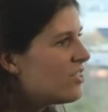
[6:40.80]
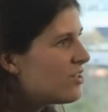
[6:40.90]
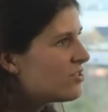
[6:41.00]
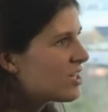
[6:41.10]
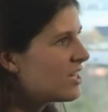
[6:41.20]
And
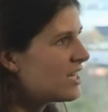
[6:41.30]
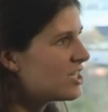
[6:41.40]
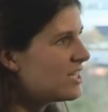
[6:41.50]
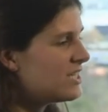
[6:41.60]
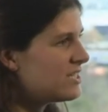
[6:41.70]
those can
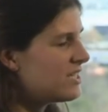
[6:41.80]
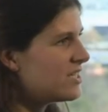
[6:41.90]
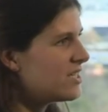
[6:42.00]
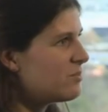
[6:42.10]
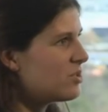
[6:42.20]
actually
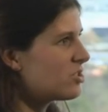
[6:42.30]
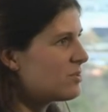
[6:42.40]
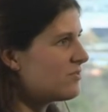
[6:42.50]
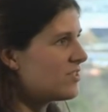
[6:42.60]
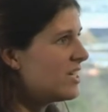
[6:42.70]
sit in the
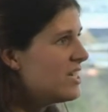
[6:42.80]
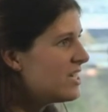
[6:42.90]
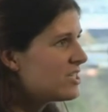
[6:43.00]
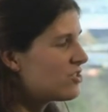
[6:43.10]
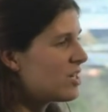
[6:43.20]
bottom of a
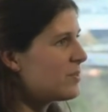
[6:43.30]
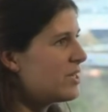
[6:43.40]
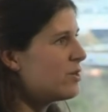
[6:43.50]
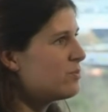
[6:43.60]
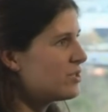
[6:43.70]

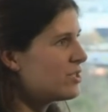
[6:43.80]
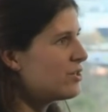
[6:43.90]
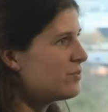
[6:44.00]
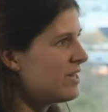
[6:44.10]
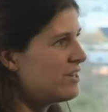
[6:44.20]
strappy
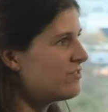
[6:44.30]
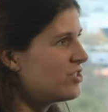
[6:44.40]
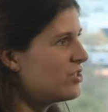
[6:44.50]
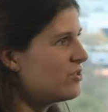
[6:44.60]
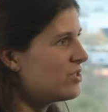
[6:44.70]
open-toed pair of
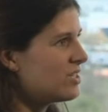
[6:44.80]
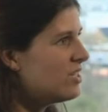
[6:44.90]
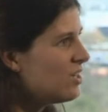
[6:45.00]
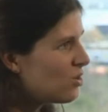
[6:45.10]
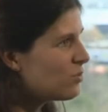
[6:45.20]
shoes and
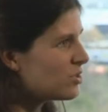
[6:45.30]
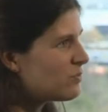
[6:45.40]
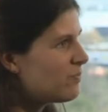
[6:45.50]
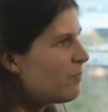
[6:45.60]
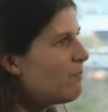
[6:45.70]
almost
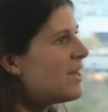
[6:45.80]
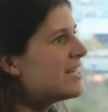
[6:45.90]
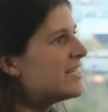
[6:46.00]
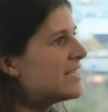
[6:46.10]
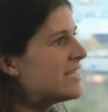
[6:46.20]

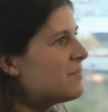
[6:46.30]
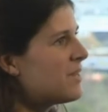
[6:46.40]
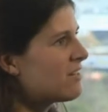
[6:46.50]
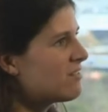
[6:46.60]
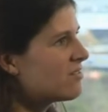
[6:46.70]
blend into the
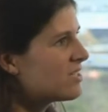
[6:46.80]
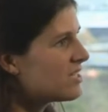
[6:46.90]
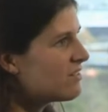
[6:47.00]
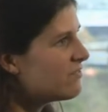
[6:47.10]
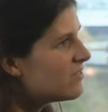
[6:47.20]
background because
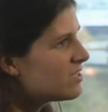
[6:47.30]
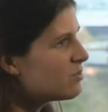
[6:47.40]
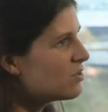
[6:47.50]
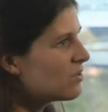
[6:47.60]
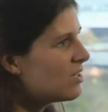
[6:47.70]
they're
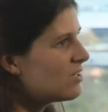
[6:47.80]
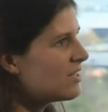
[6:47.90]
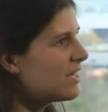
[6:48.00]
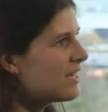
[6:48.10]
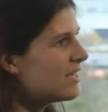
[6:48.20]
invisible, can't
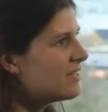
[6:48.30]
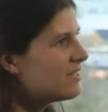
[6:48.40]
they?